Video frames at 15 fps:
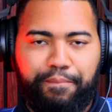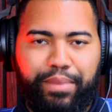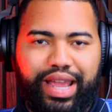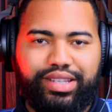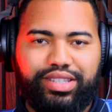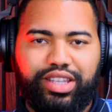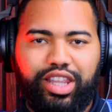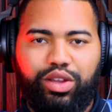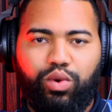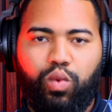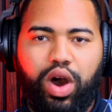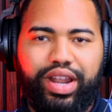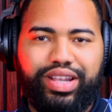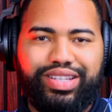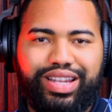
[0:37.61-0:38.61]
Basically,
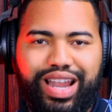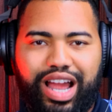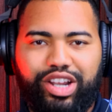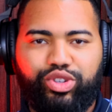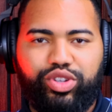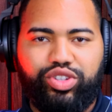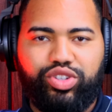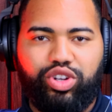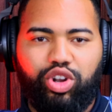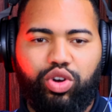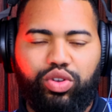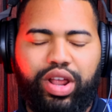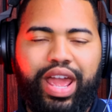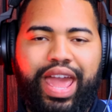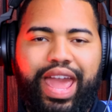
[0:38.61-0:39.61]
what is a non-traditional
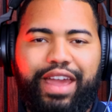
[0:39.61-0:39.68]
loan?